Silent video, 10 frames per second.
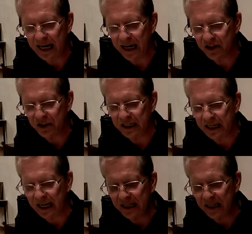he actually
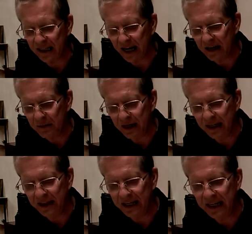gained
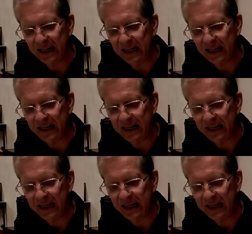enlightenment in the